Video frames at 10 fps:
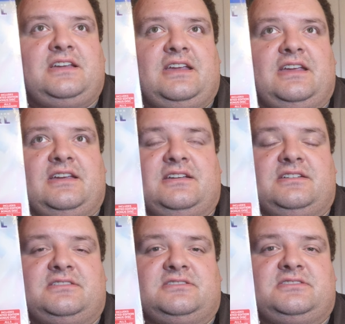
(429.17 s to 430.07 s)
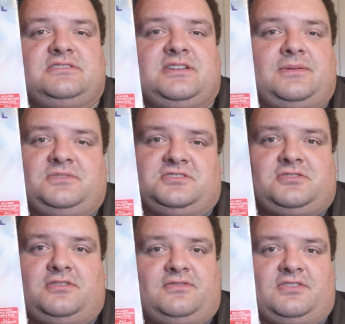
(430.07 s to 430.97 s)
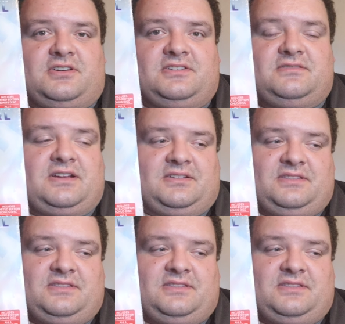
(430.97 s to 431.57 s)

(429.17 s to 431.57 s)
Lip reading: and I'm just over it.